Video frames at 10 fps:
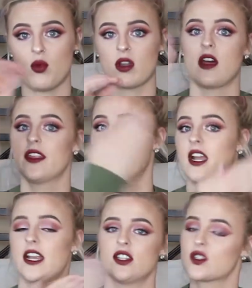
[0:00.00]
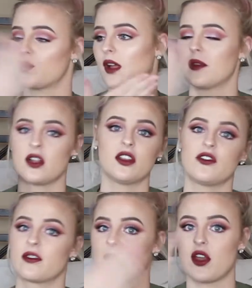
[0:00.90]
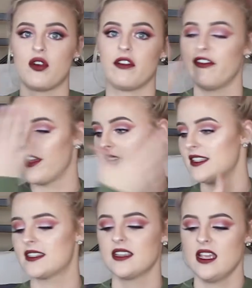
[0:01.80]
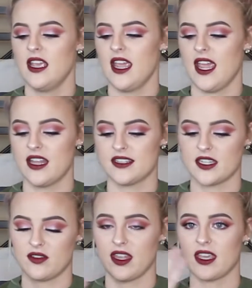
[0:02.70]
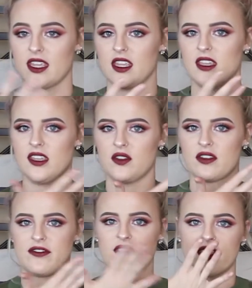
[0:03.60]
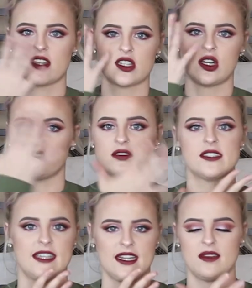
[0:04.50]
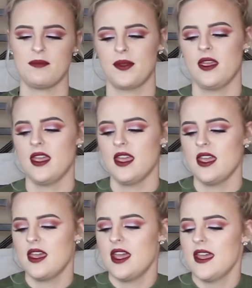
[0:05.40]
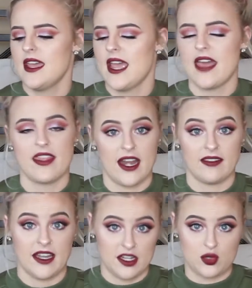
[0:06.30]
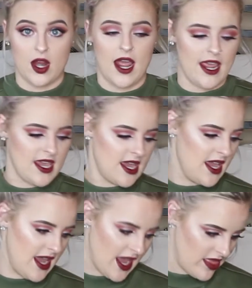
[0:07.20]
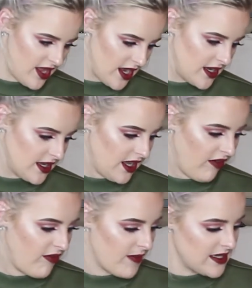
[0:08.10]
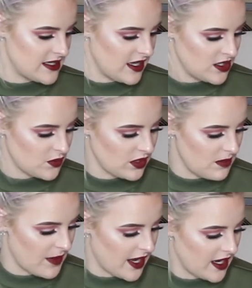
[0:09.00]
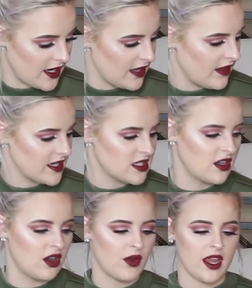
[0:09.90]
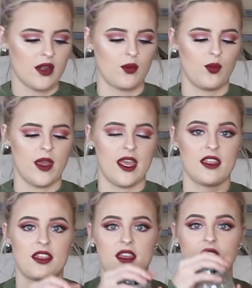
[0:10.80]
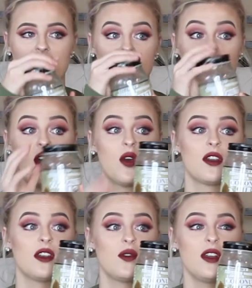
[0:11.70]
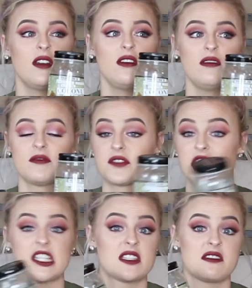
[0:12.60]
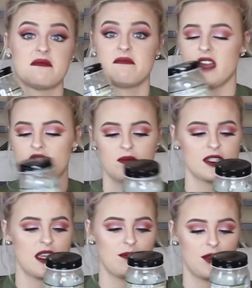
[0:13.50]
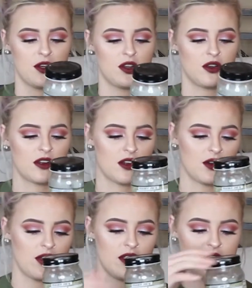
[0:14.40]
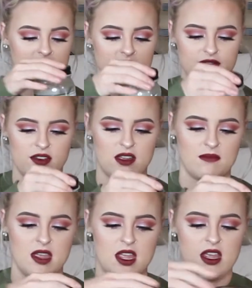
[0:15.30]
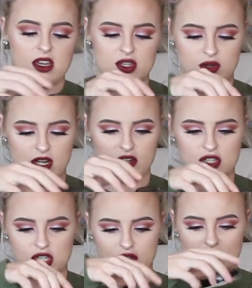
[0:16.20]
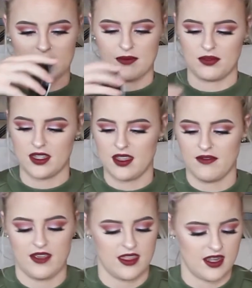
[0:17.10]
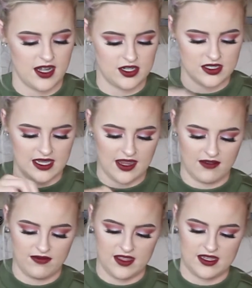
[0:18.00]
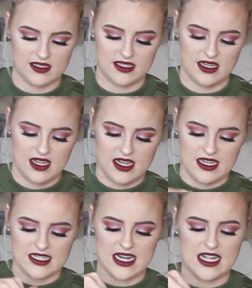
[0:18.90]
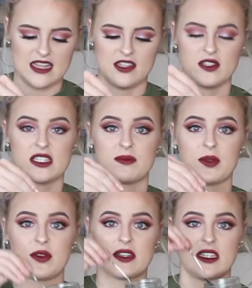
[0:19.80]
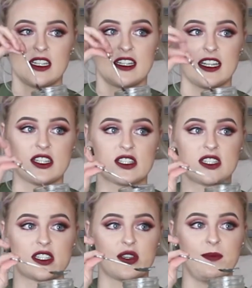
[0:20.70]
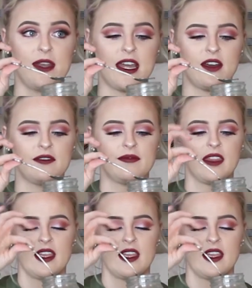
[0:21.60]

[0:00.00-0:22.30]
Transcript: pour it on there and I just rub it all over my whole face until like you can feel that it's all damp. And then I let it dry, and then if my skin's really bad, I like to go in with coconut oil, just 100% pure coconut oil. This is from Trader Joe's, I believe, and then I just have this tiny little spoon in here and I just scoop it out.